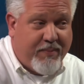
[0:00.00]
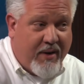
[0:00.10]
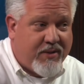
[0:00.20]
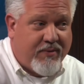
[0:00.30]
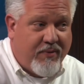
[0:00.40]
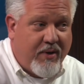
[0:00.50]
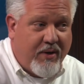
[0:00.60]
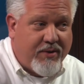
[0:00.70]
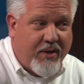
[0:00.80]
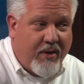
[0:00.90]
depressed
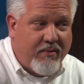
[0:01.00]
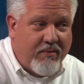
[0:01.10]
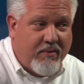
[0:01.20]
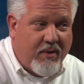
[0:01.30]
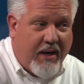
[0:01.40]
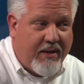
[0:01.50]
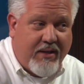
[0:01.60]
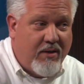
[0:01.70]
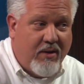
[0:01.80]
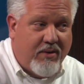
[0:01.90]
4 years ago. Mm.
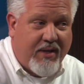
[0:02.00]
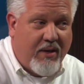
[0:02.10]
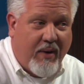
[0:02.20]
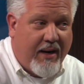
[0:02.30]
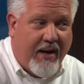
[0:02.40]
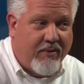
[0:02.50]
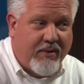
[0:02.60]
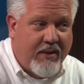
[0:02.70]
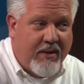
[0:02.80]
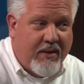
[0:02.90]
I didn't see a way out.